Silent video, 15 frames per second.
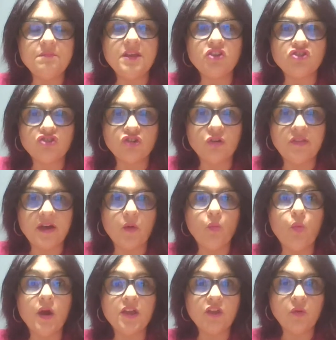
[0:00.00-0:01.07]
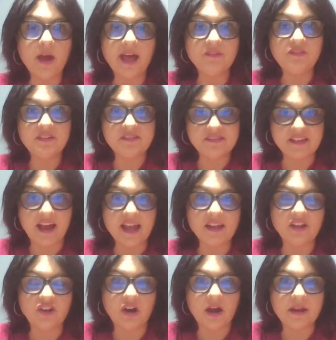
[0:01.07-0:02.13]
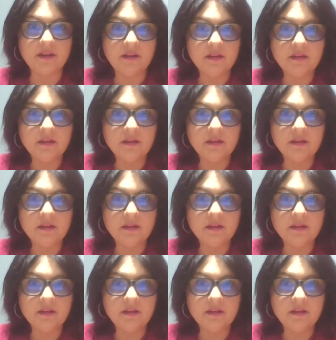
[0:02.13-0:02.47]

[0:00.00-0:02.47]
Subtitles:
make sure that what you have decided on